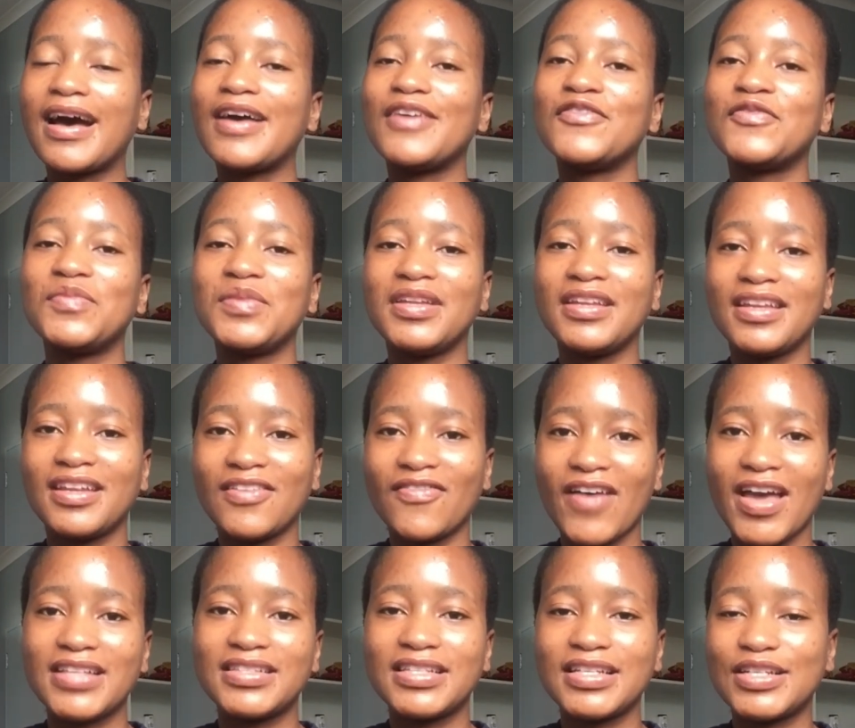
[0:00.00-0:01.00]
I have been
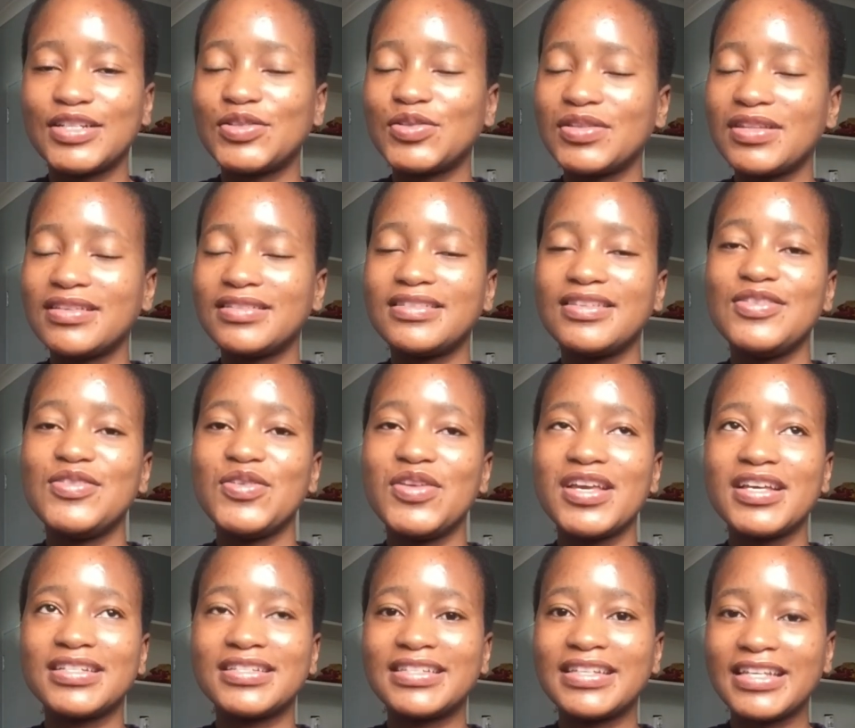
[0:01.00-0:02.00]
invited to this
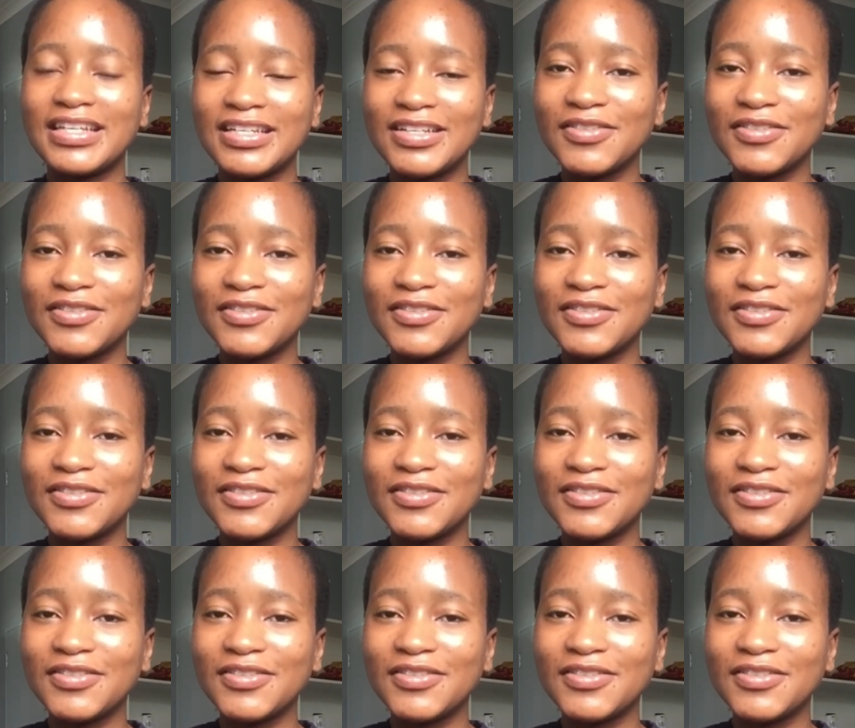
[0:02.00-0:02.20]
New Year's